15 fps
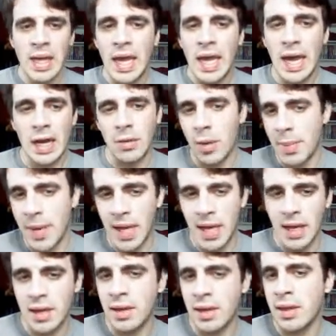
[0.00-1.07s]
Animal
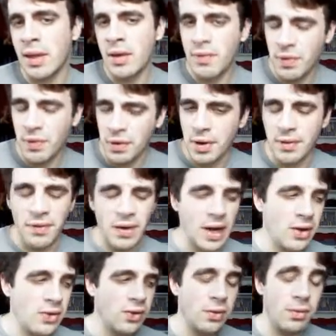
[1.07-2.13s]
Man's, Fury of
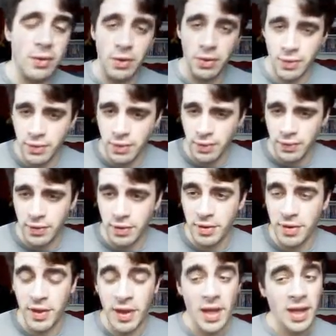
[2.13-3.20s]
Firestorm, so on and so forth.
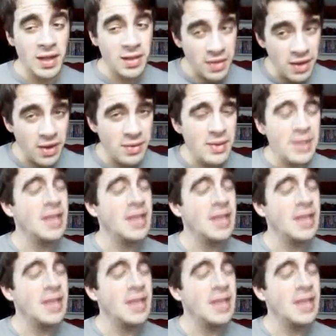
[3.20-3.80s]
So,